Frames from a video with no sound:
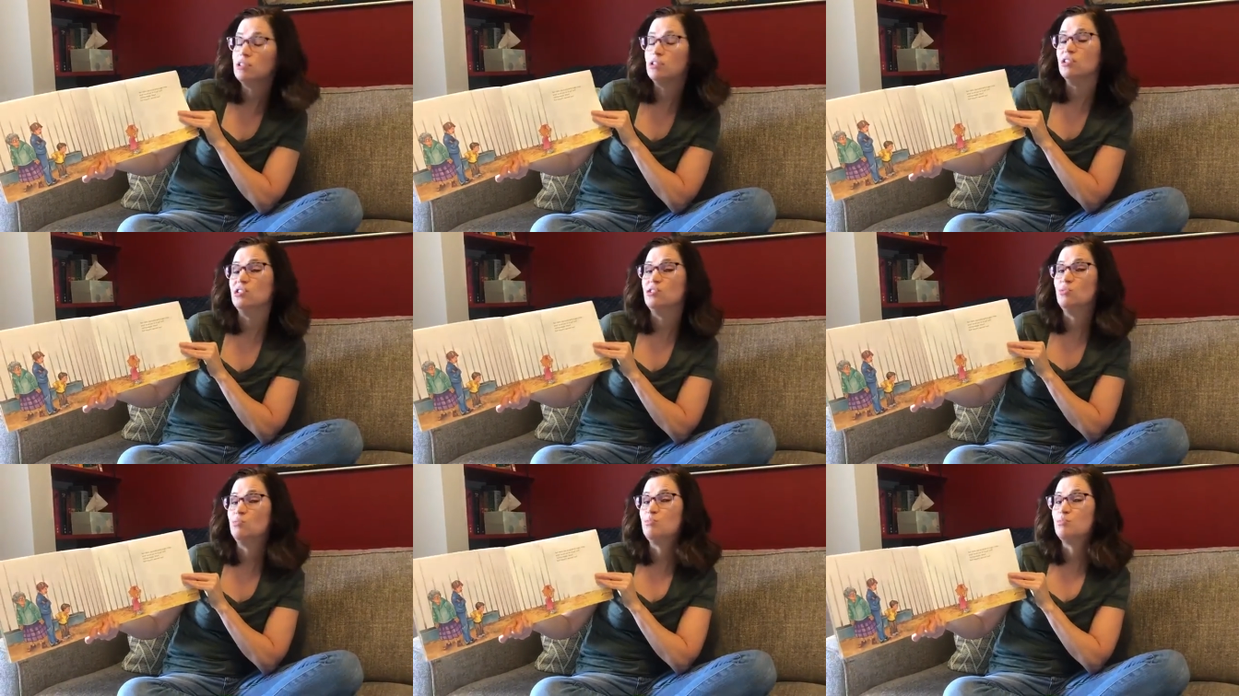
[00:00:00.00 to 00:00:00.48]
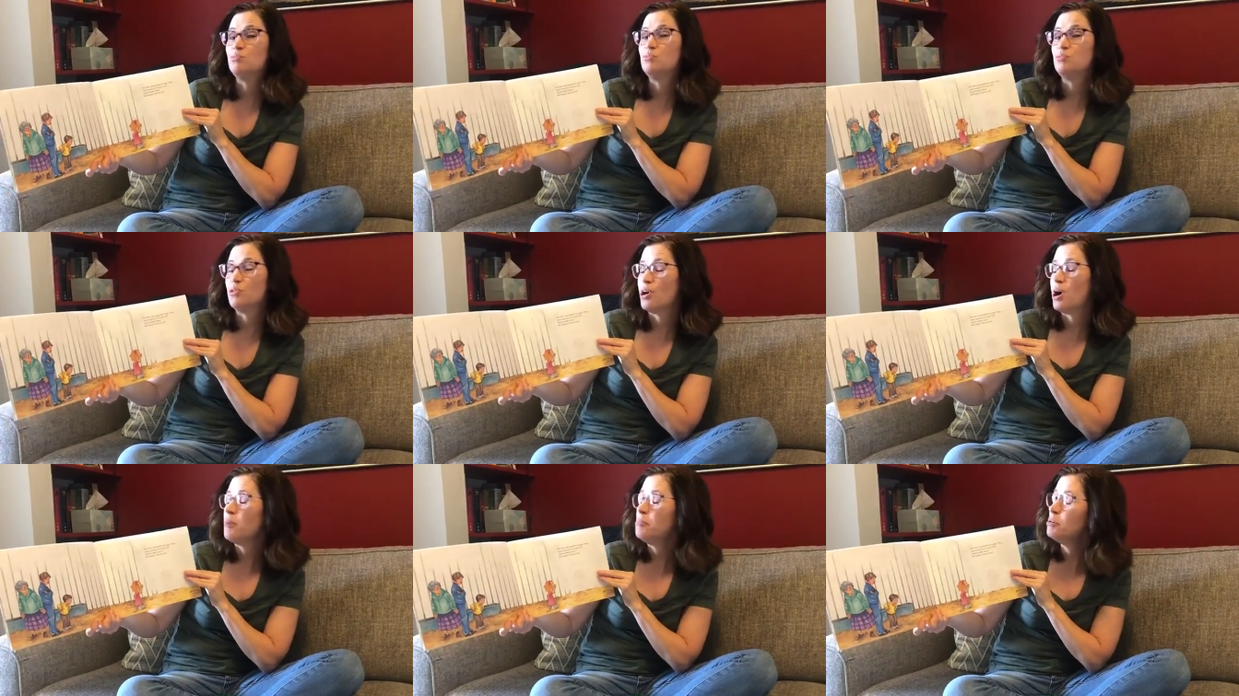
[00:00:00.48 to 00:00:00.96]
You'd
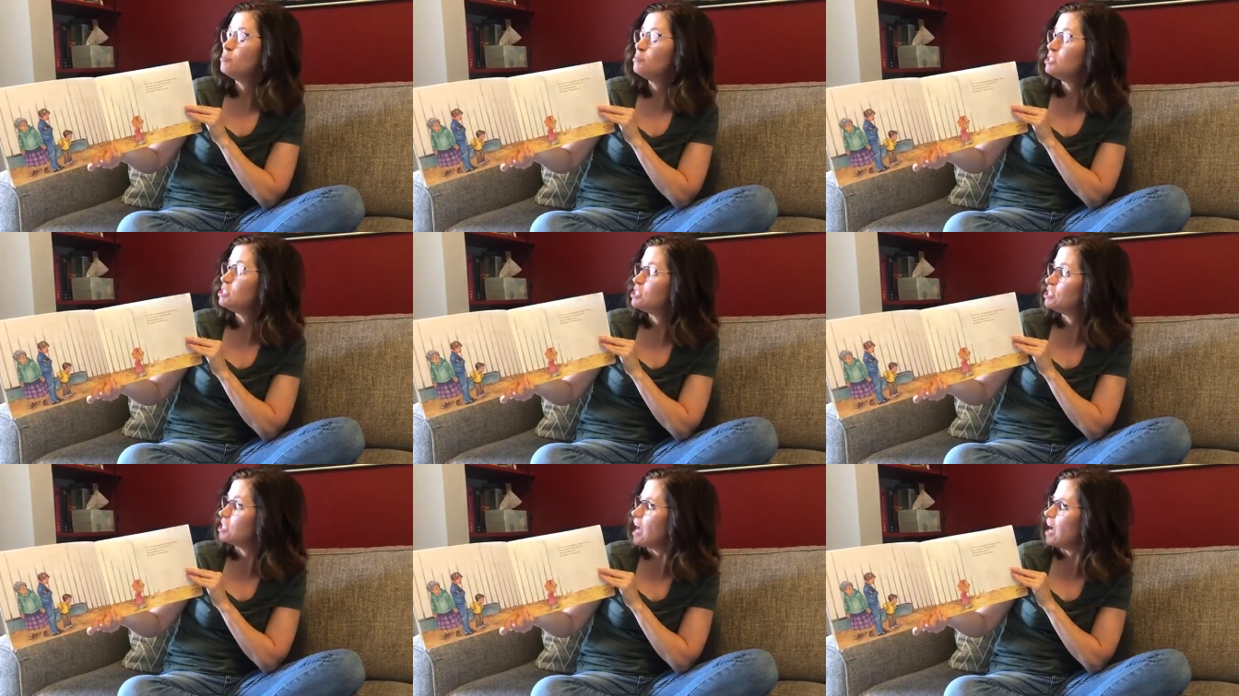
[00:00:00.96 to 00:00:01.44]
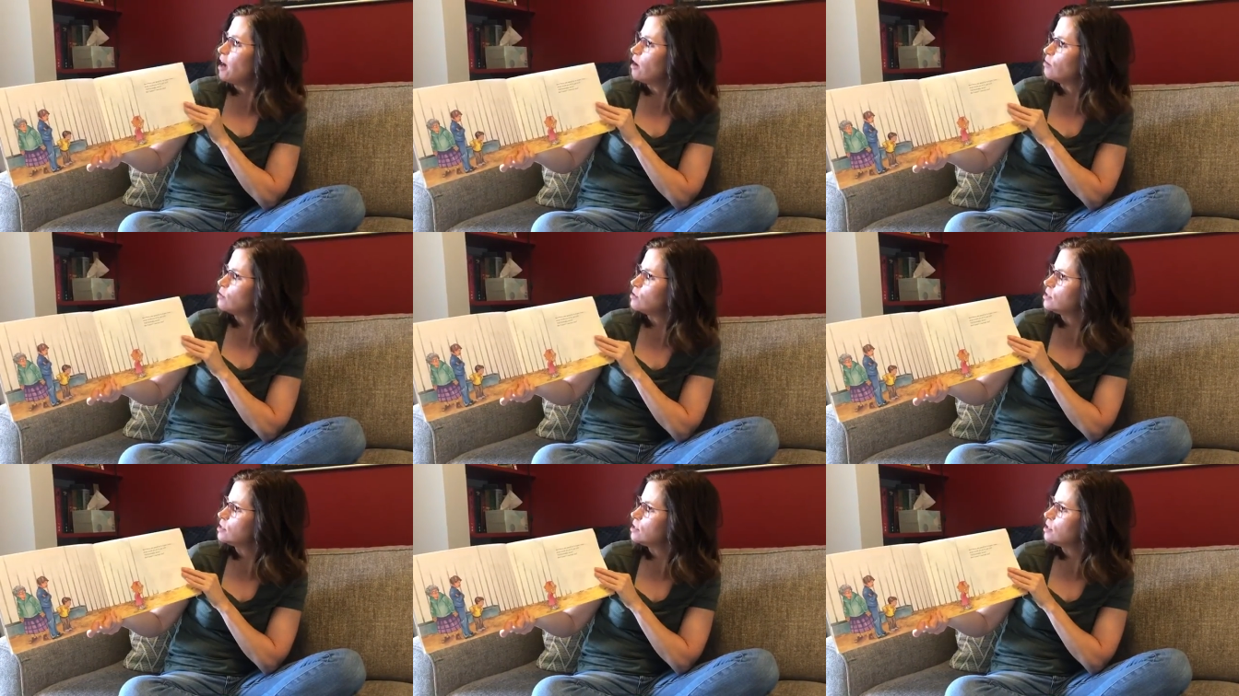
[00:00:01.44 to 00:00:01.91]
probably
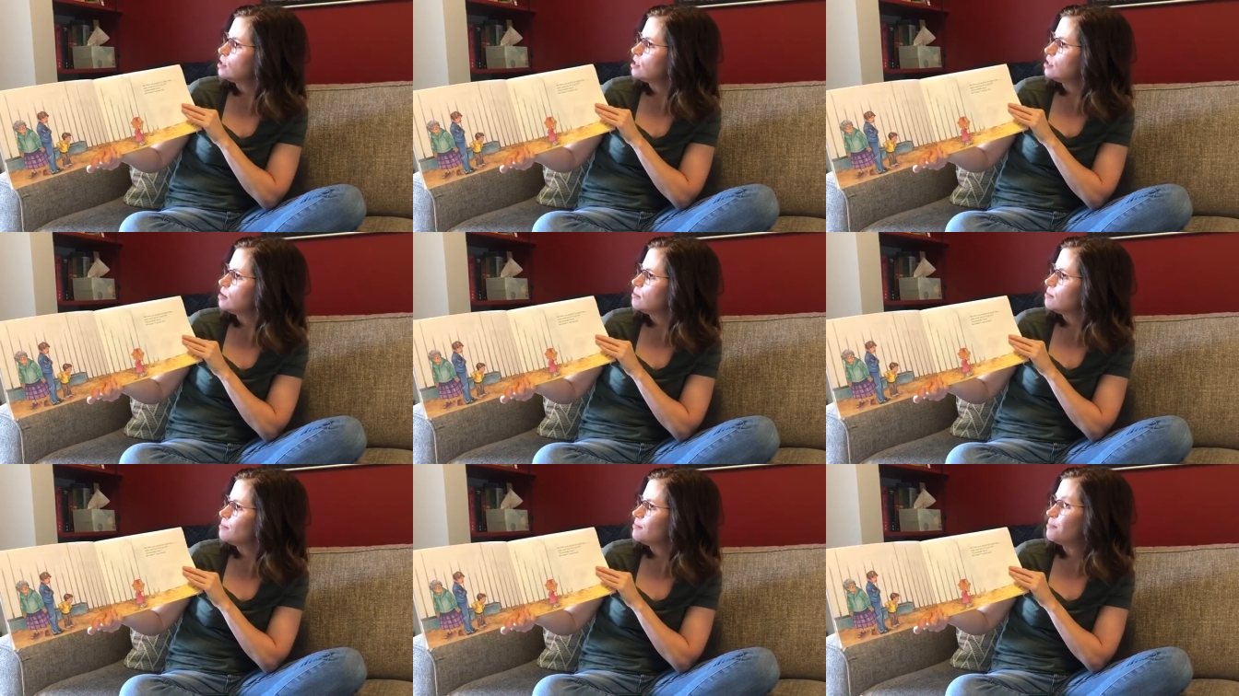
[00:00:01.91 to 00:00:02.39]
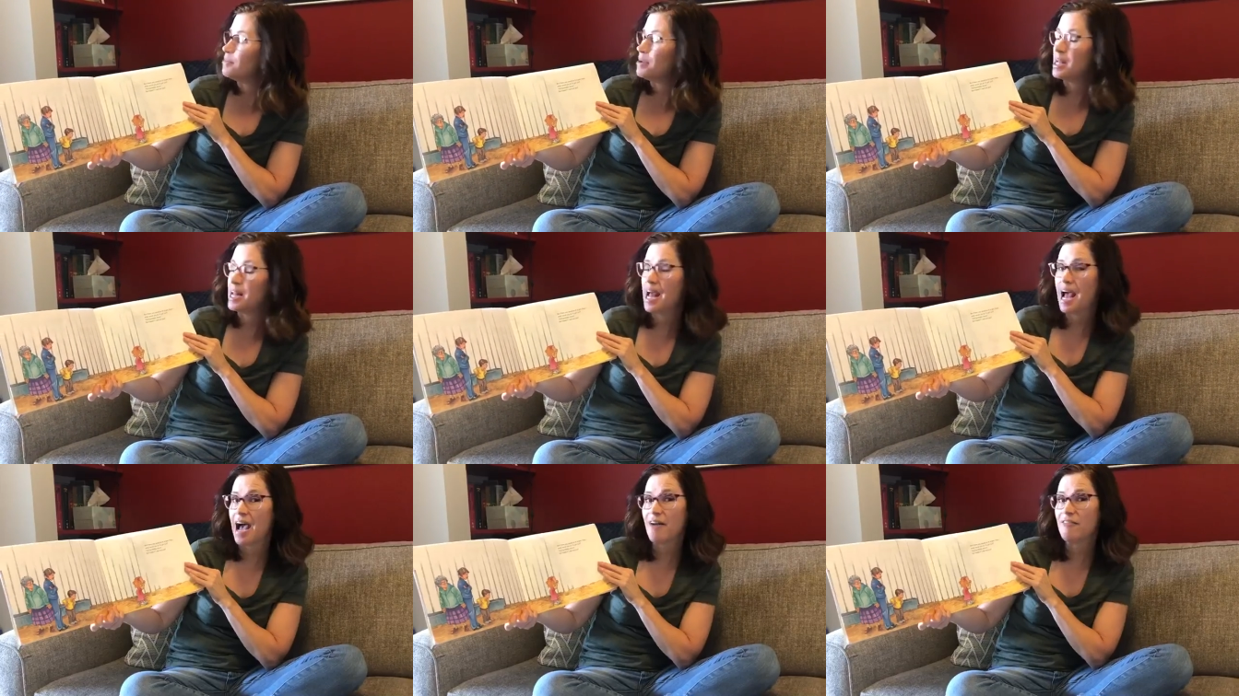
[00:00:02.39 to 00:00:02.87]
shout. But
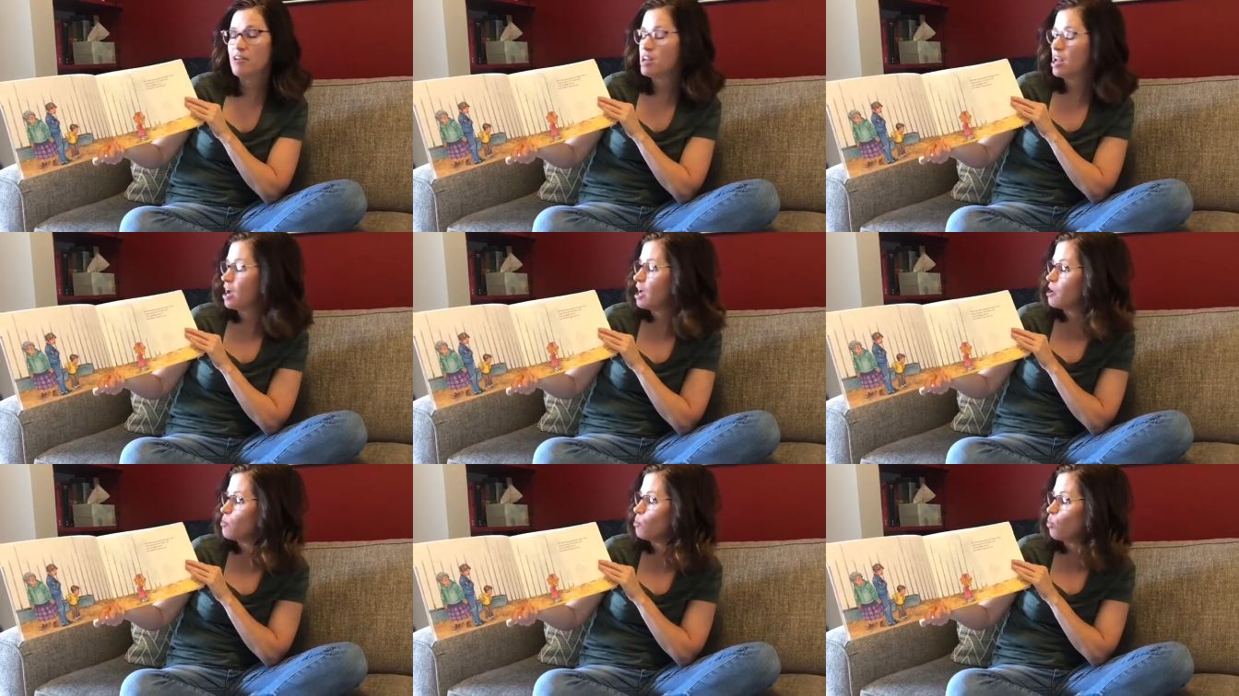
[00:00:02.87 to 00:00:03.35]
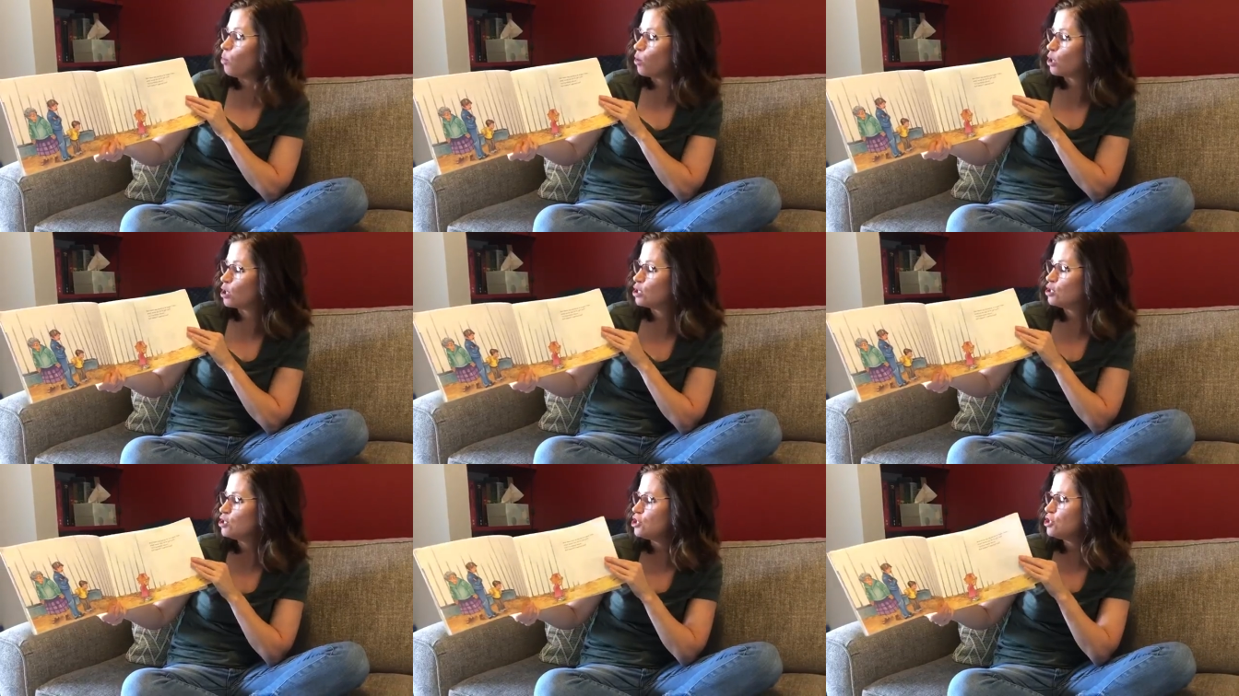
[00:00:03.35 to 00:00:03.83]
haven't I
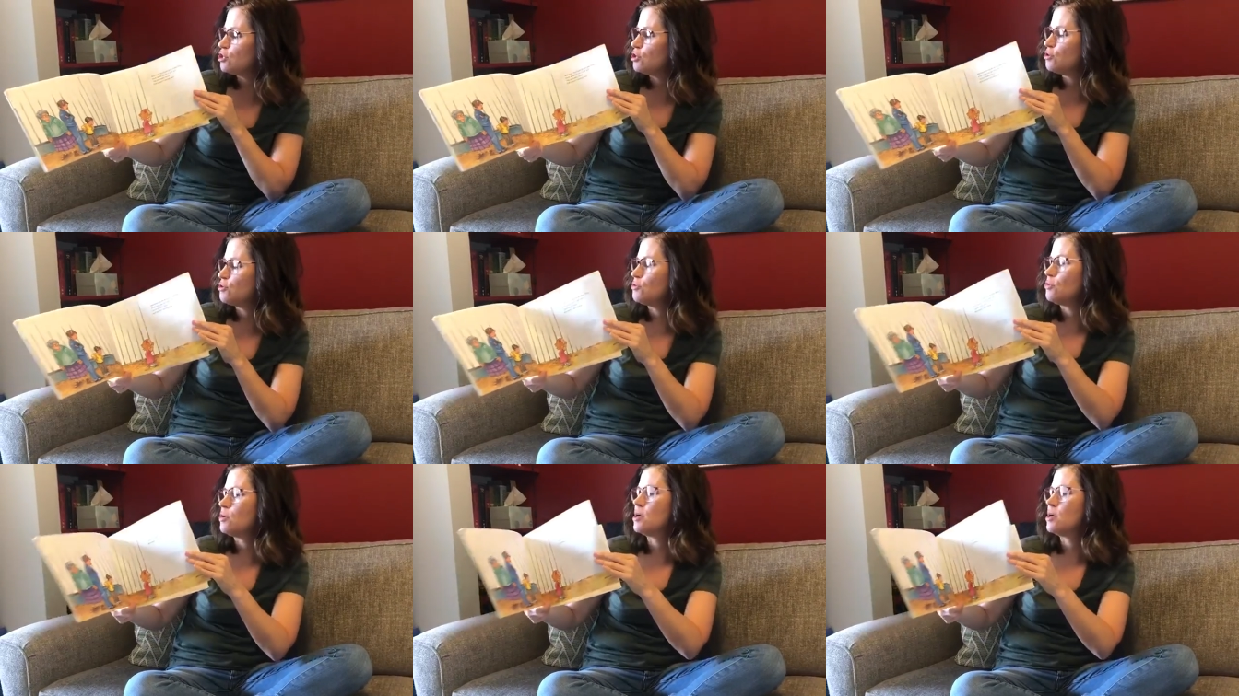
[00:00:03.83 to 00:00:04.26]
warned you?